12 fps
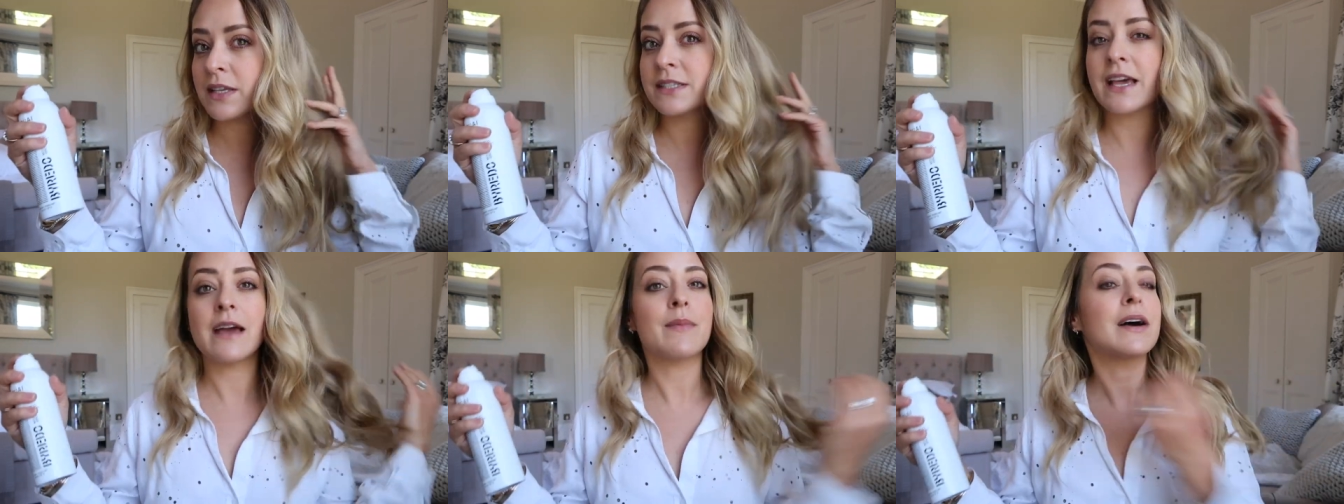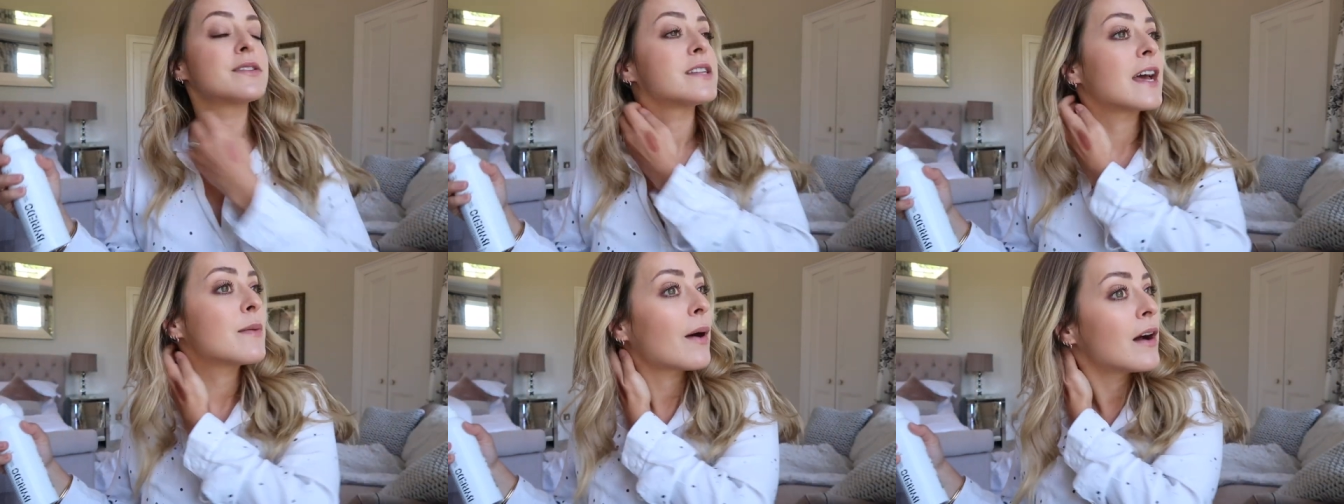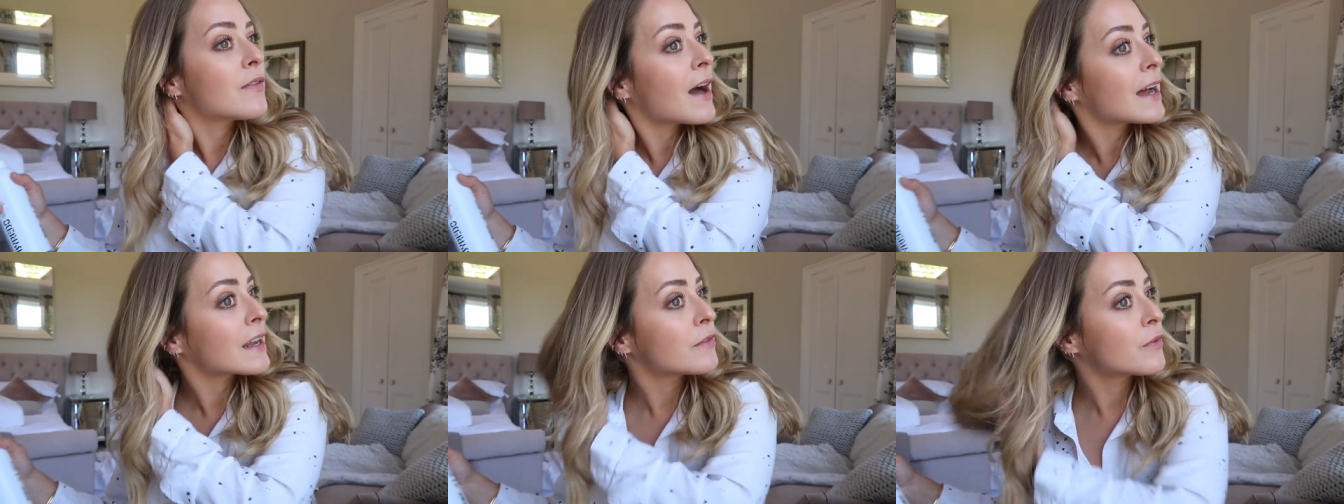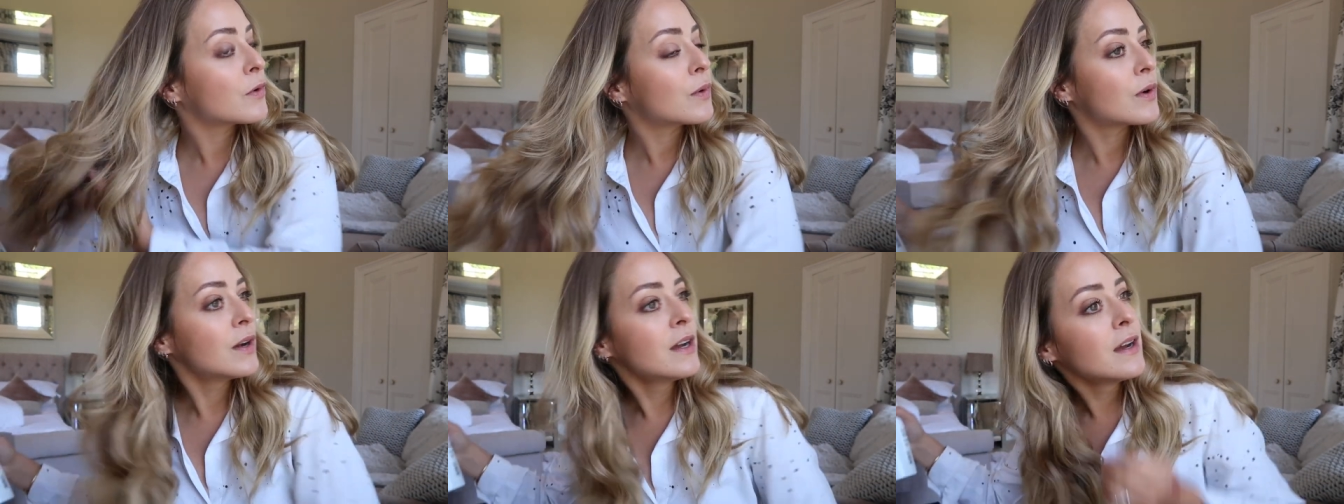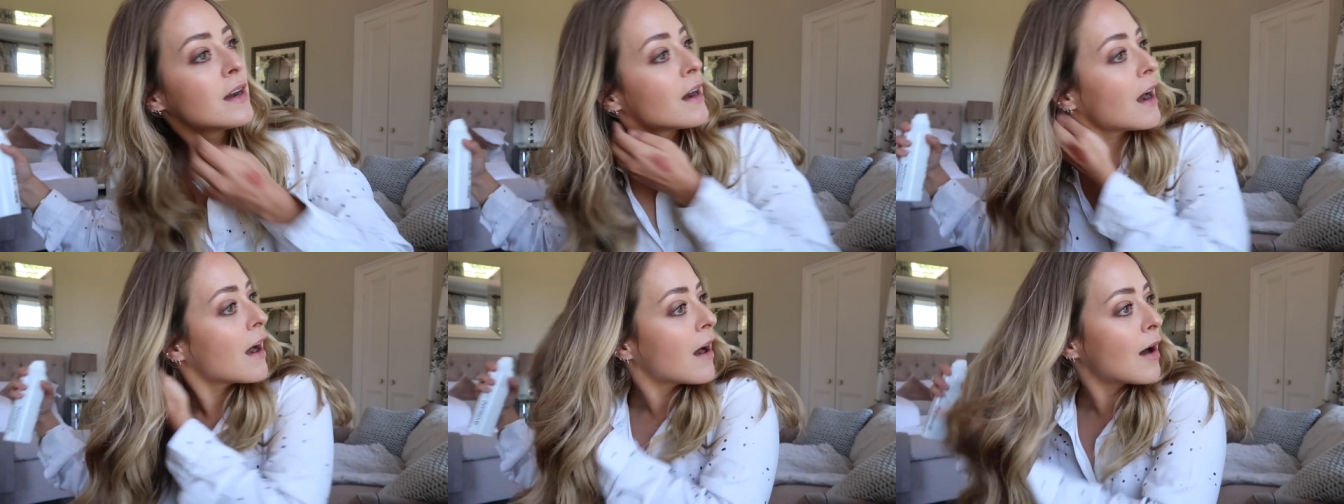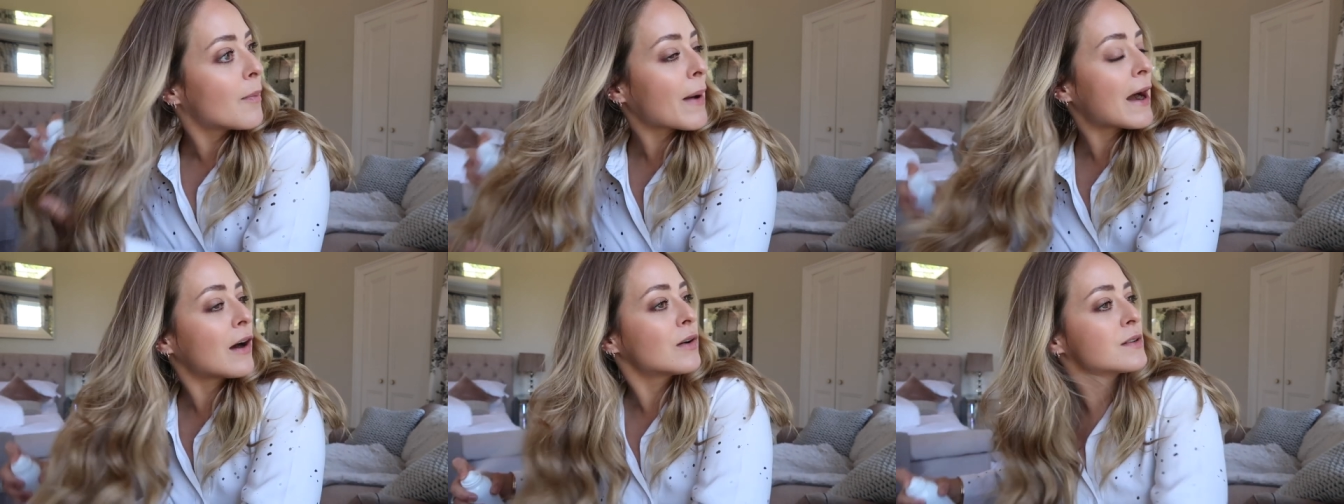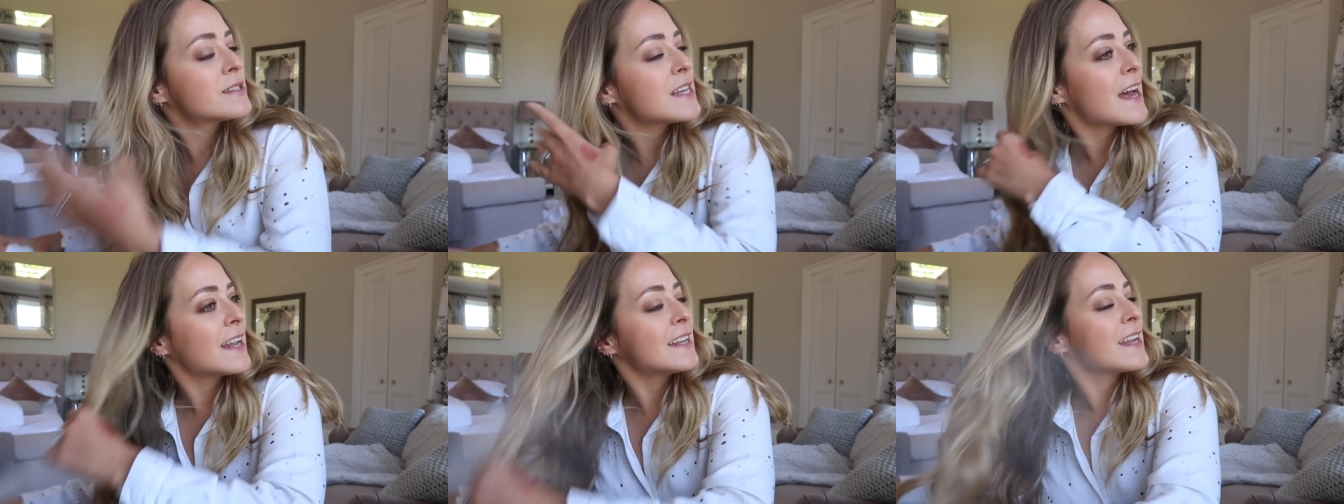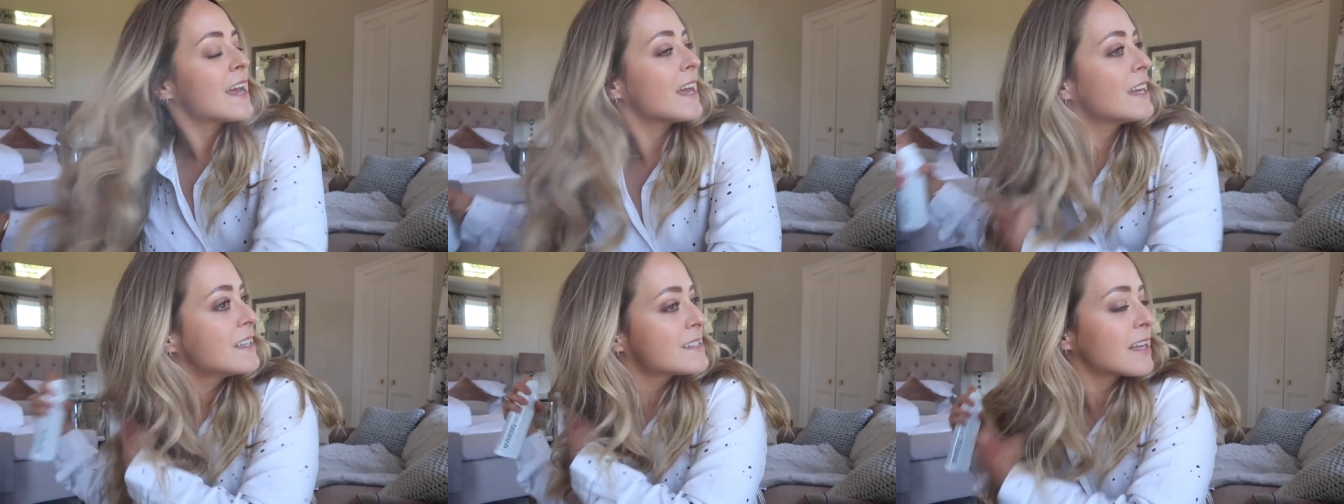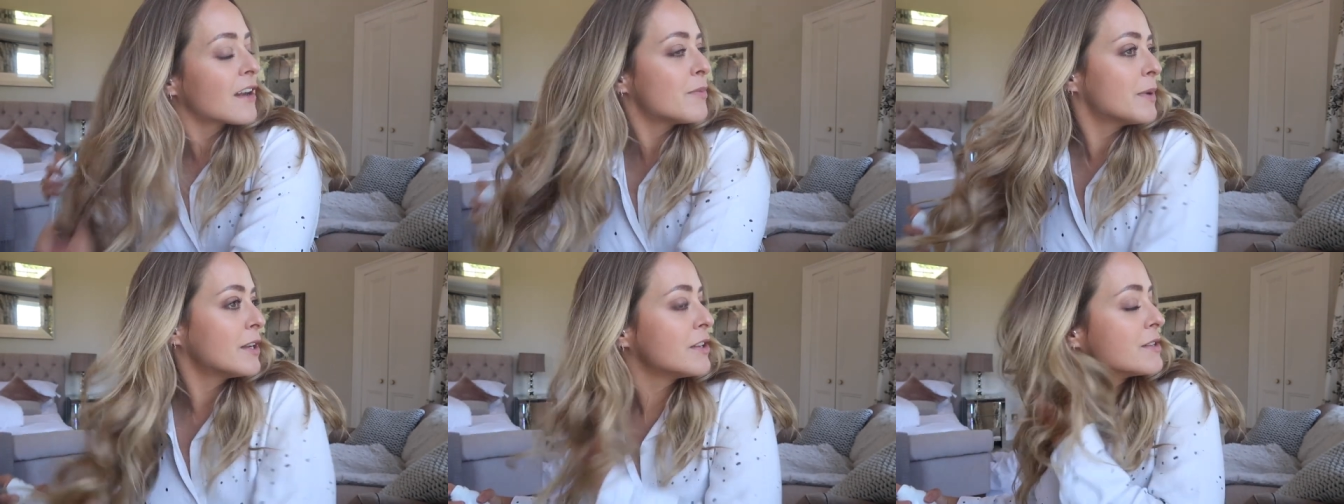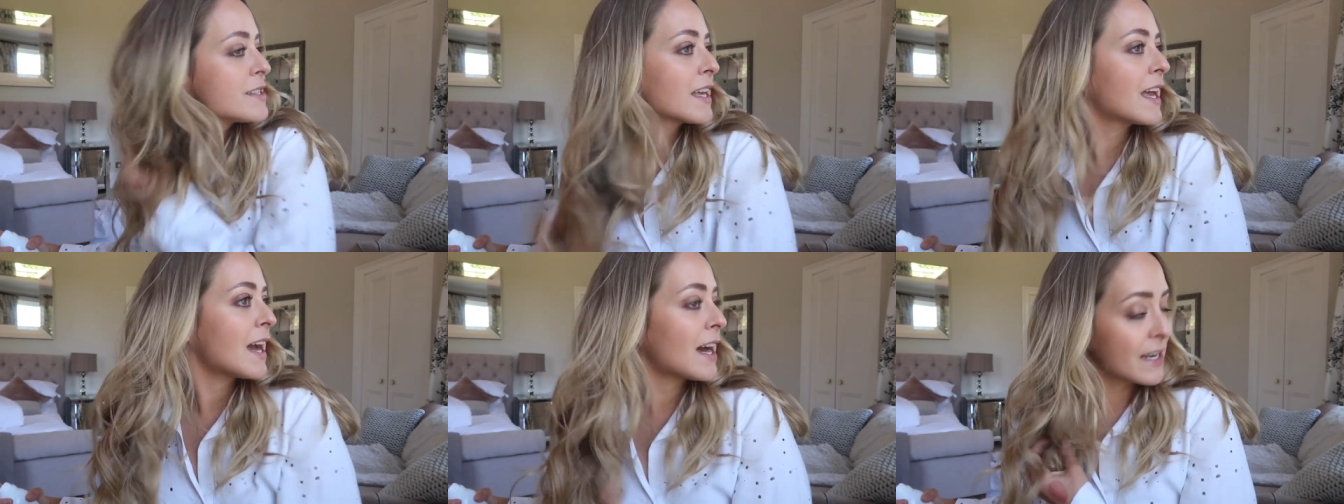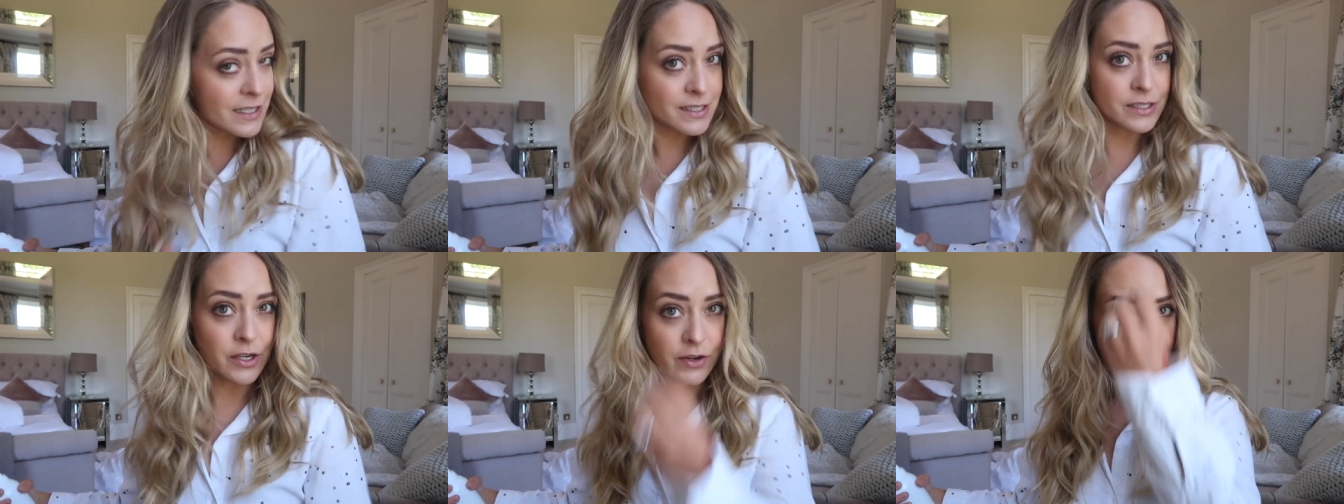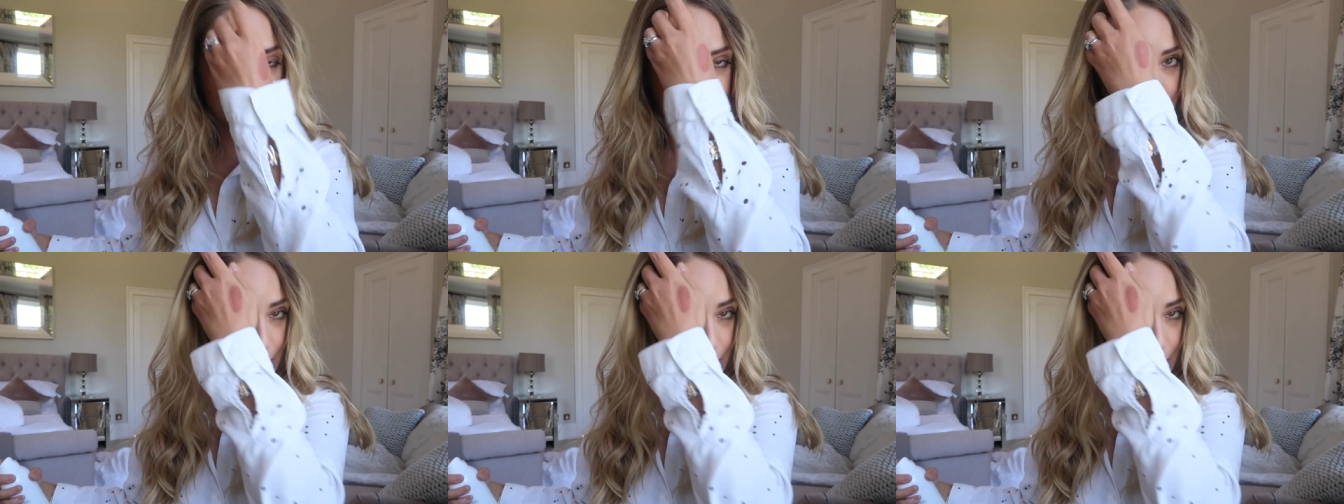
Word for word: This came out today, but I've had it for about ten days, and I've been using it, and it is so good.